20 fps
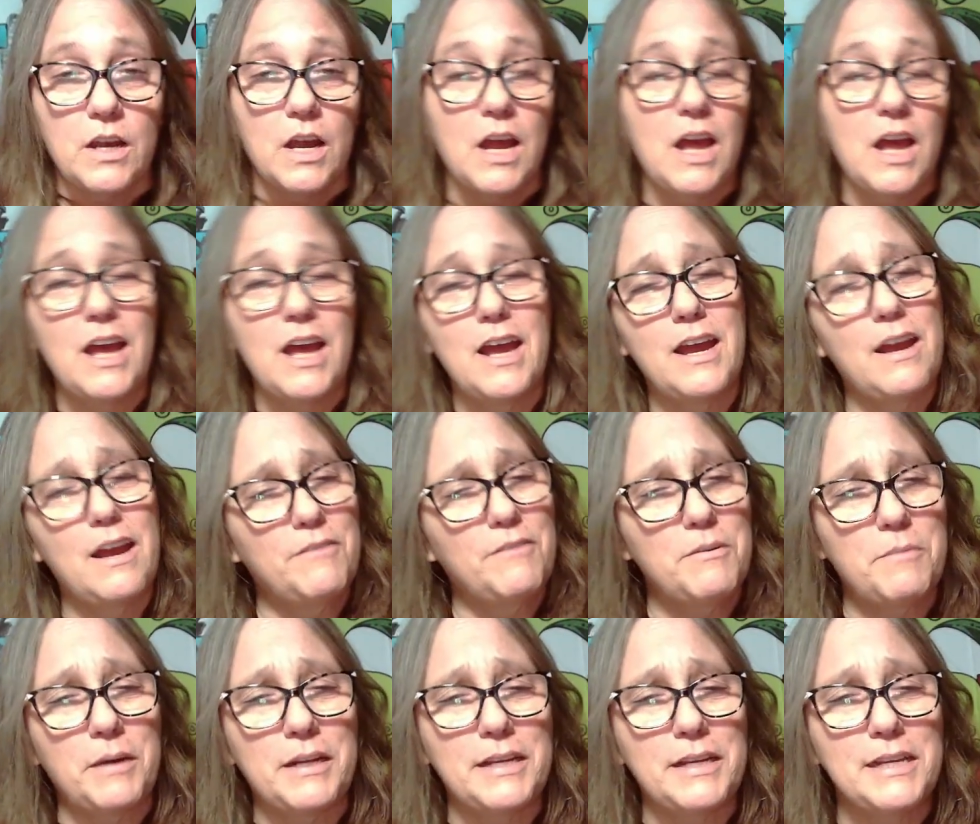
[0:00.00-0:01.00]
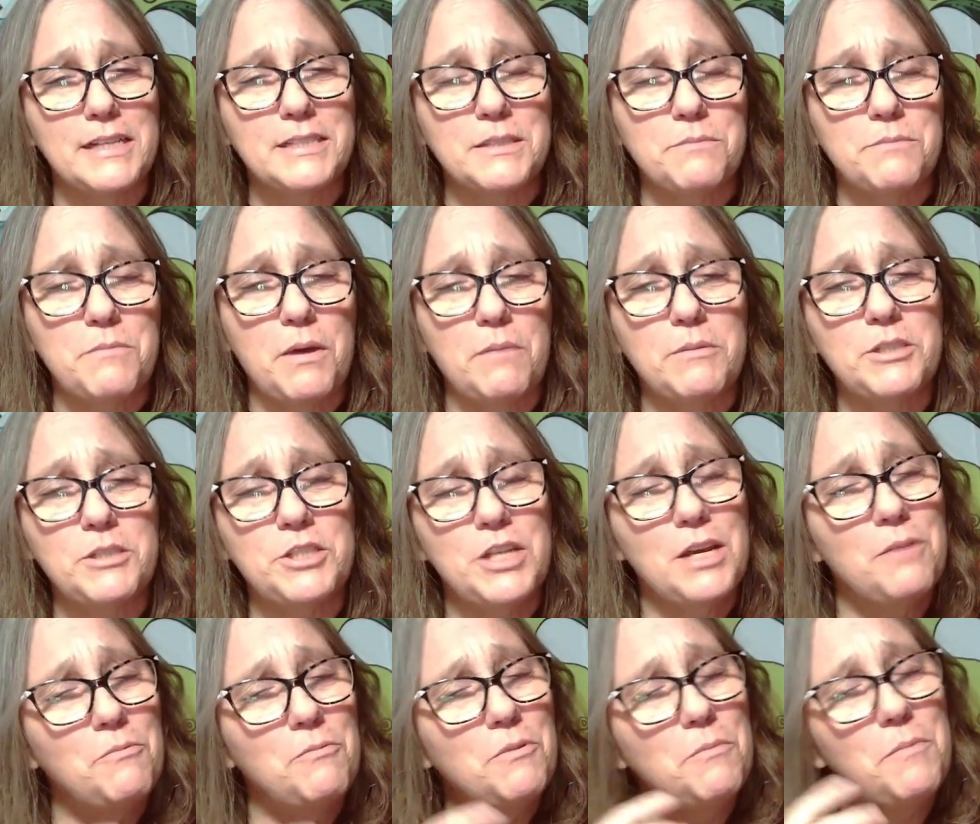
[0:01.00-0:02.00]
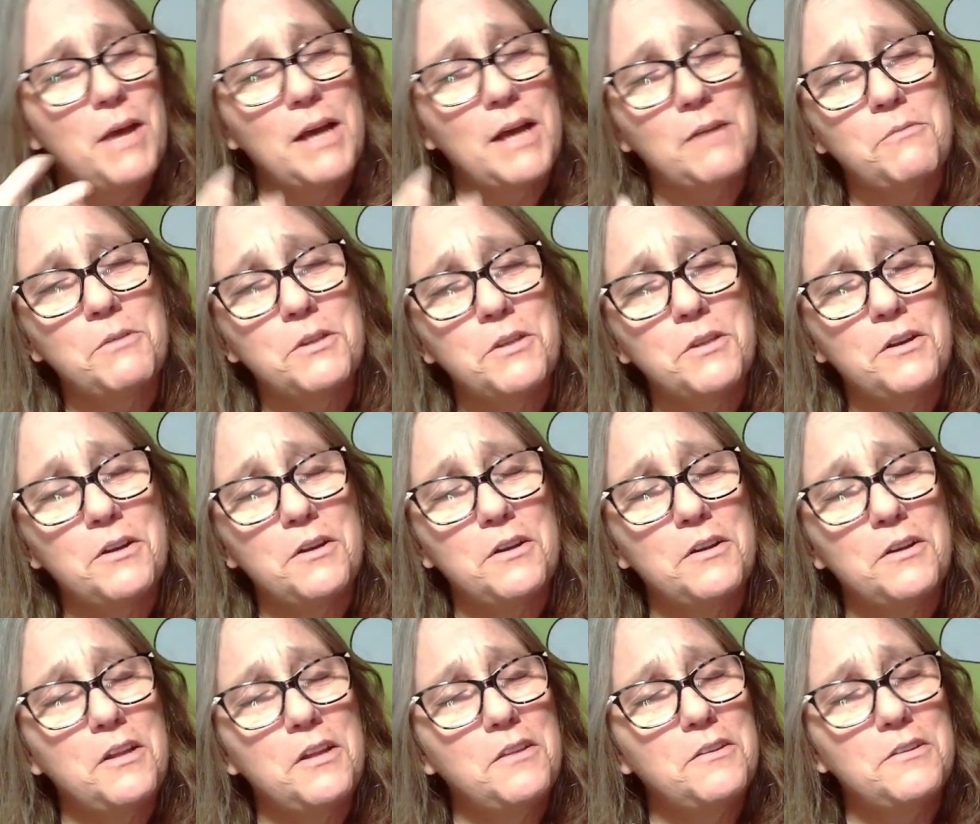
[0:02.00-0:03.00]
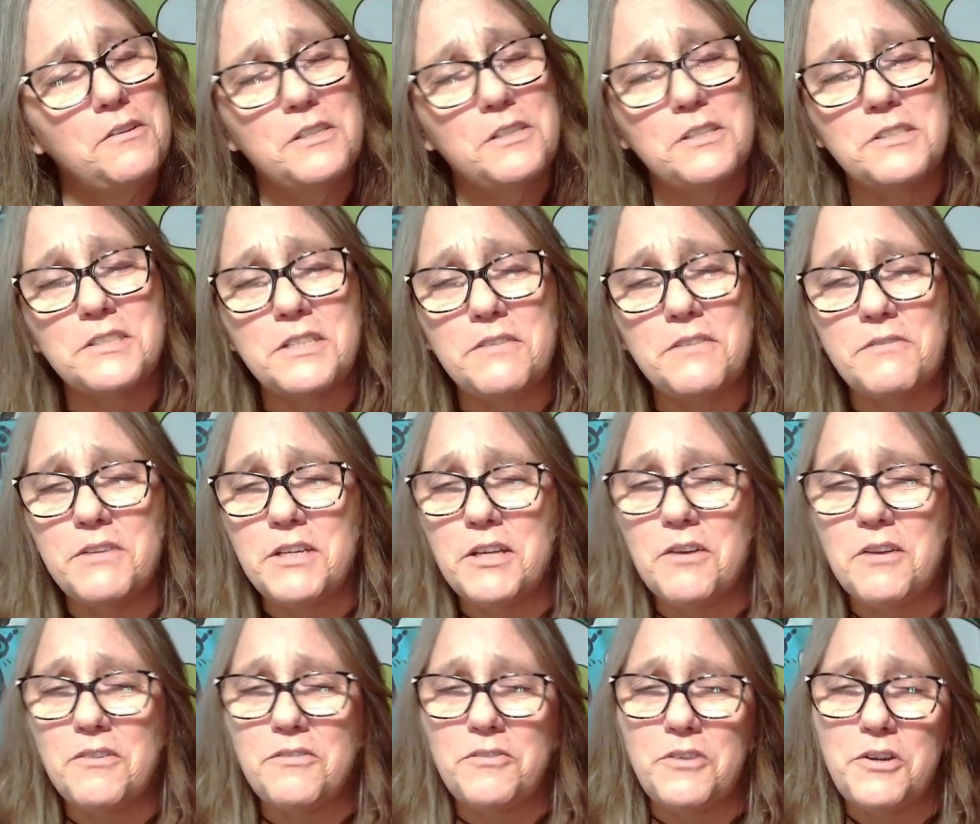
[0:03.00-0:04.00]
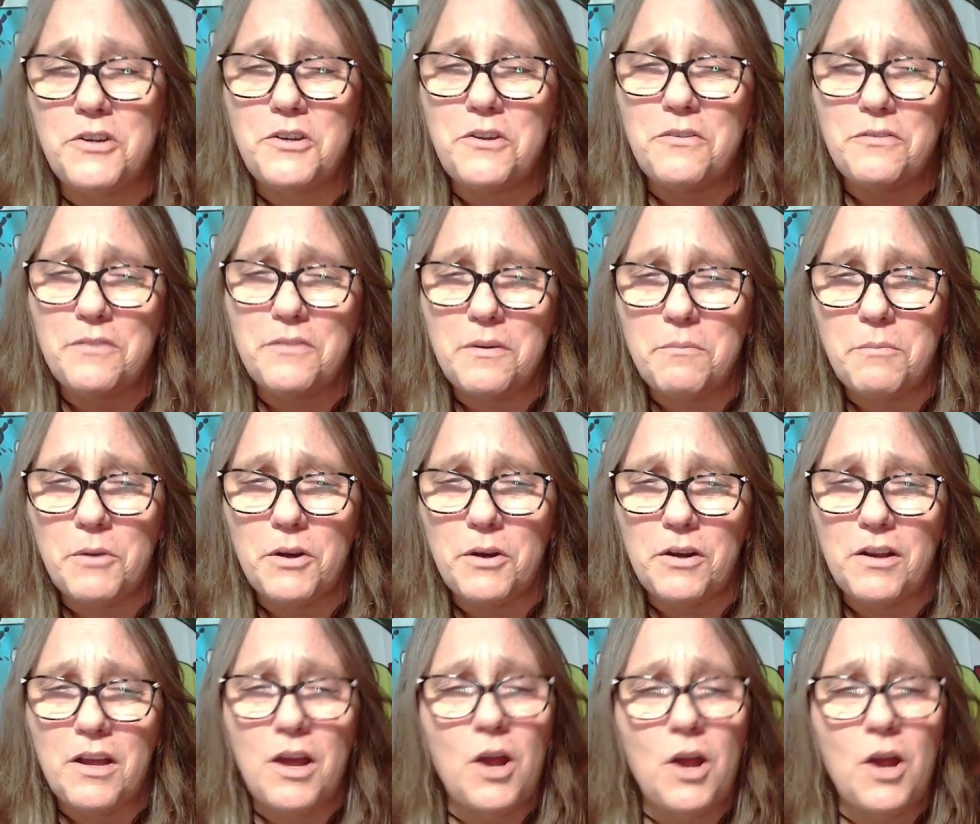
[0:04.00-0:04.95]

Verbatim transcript: Hey everybody, it's Mama J. We're back with our, another Disney video for November.